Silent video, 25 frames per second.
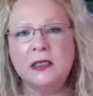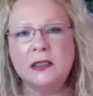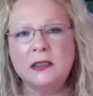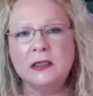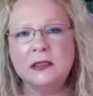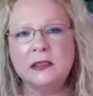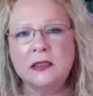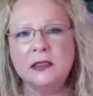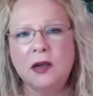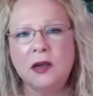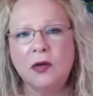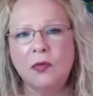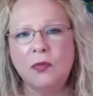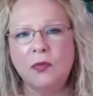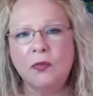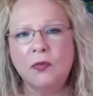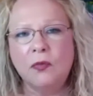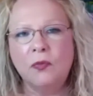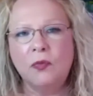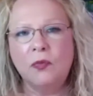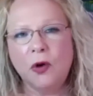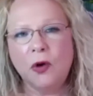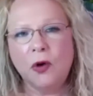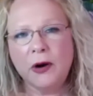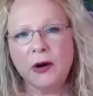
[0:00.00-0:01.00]
a
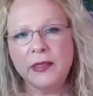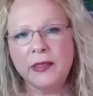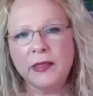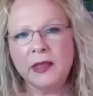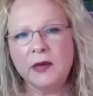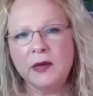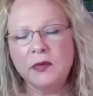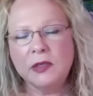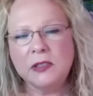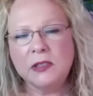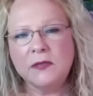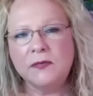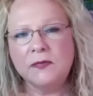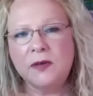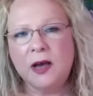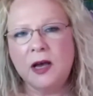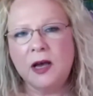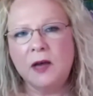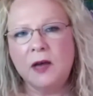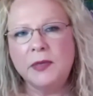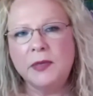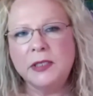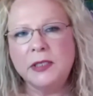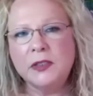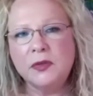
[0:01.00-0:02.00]
war that was fought
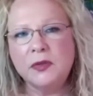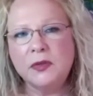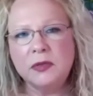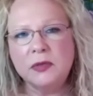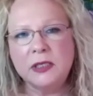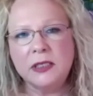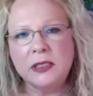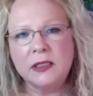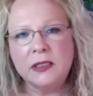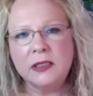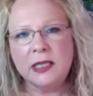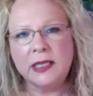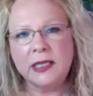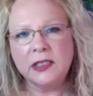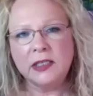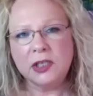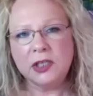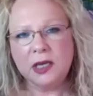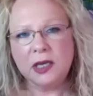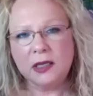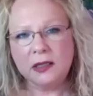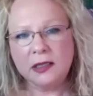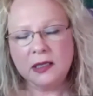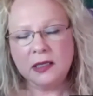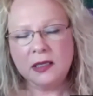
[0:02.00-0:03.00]
between the
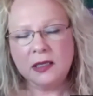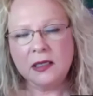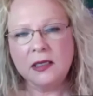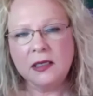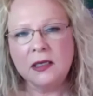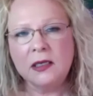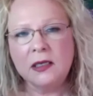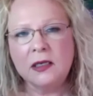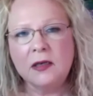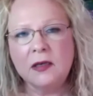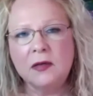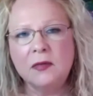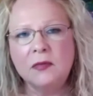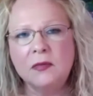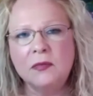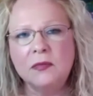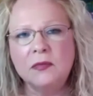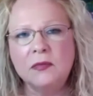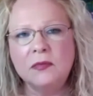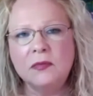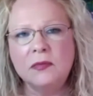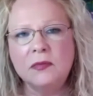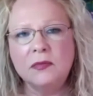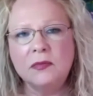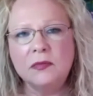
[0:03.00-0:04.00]
angelic
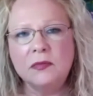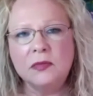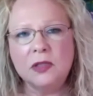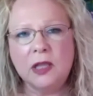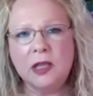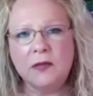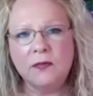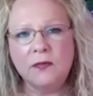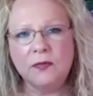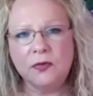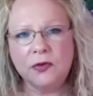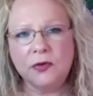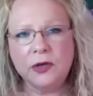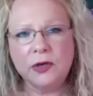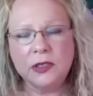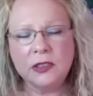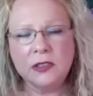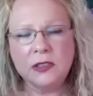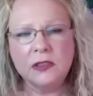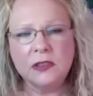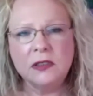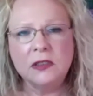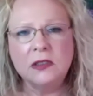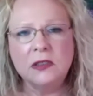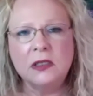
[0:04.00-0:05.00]
life
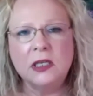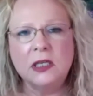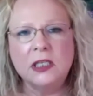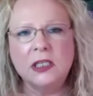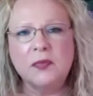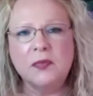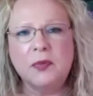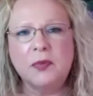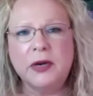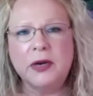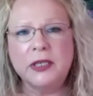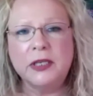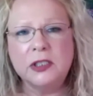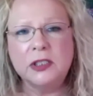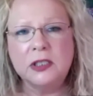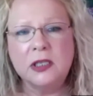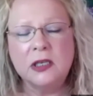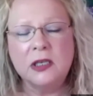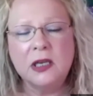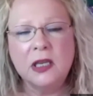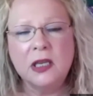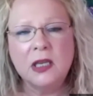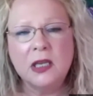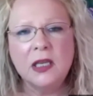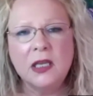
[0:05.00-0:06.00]
force expression
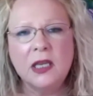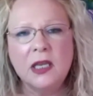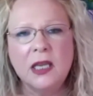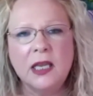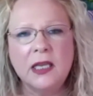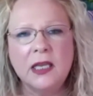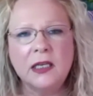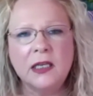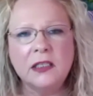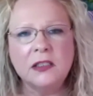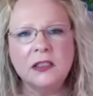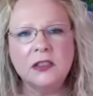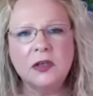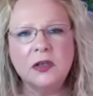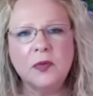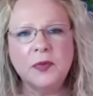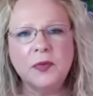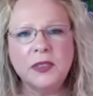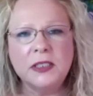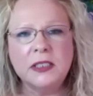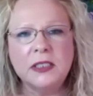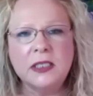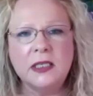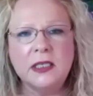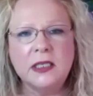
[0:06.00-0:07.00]
and a
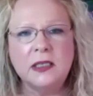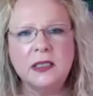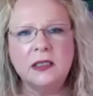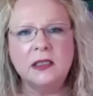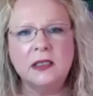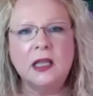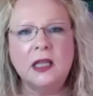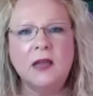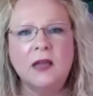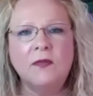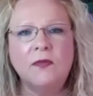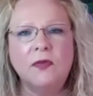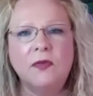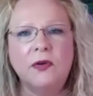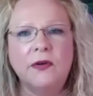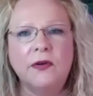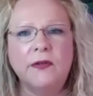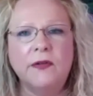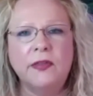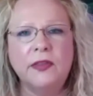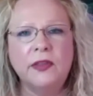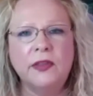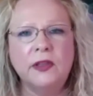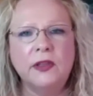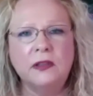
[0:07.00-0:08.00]
serpentine life
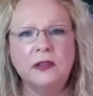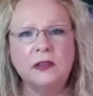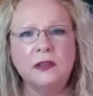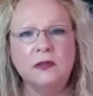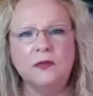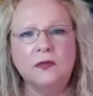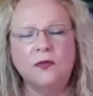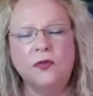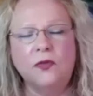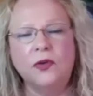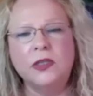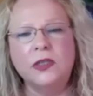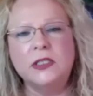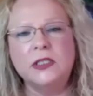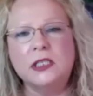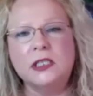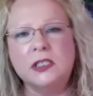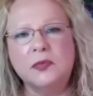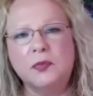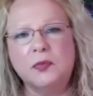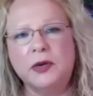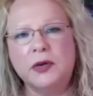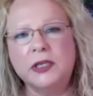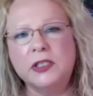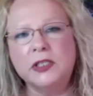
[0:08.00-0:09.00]
force
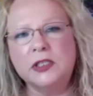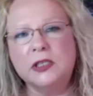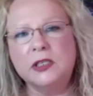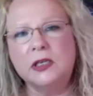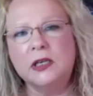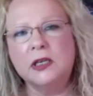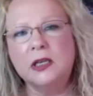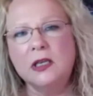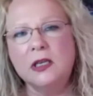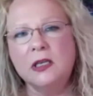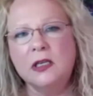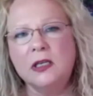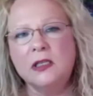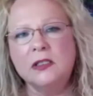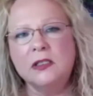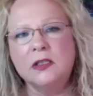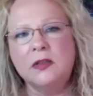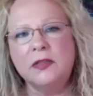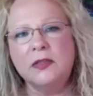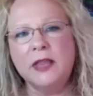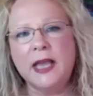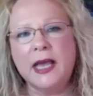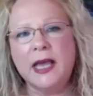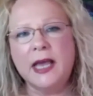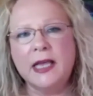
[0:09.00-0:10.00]
expression. So
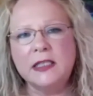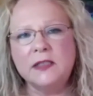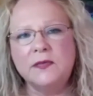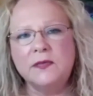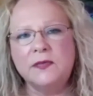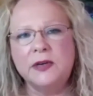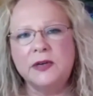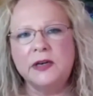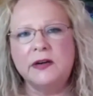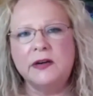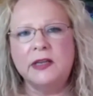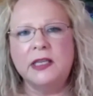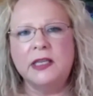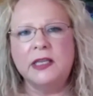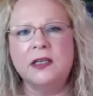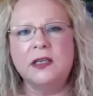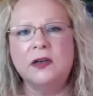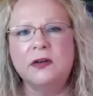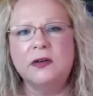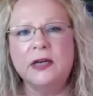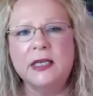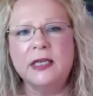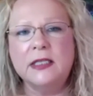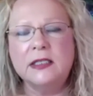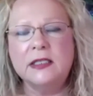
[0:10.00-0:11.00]
that's very
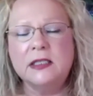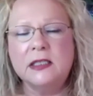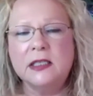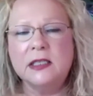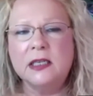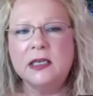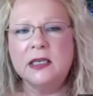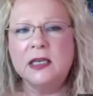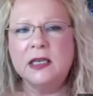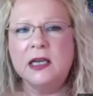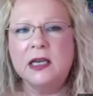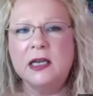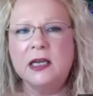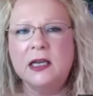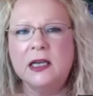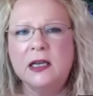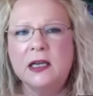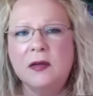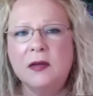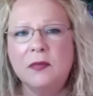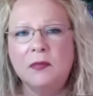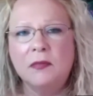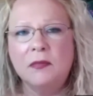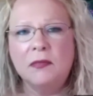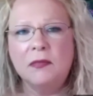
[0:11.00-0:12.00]
interesting.
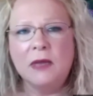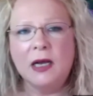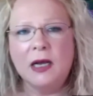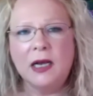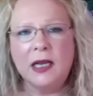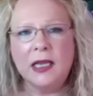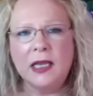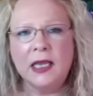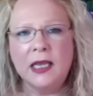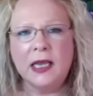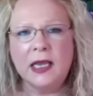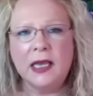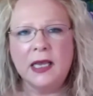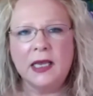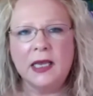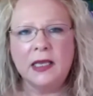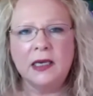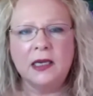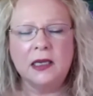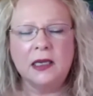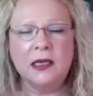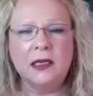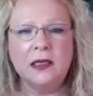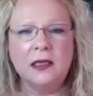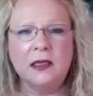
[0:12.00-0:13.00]
I had
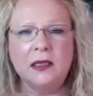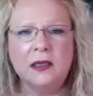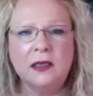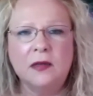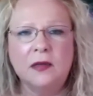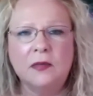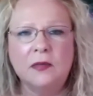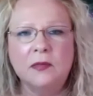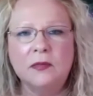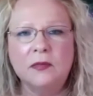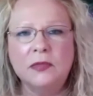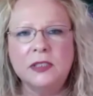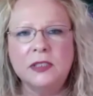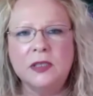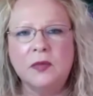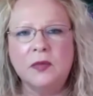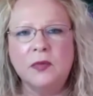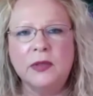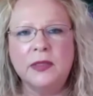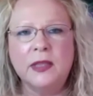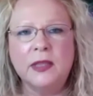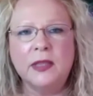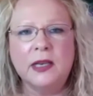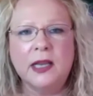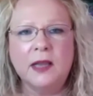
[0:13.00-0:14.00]
someone
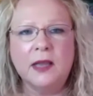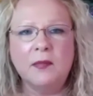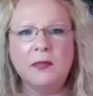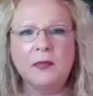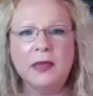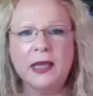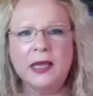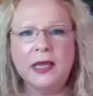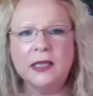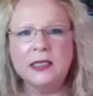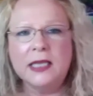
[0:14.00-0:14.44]
that I met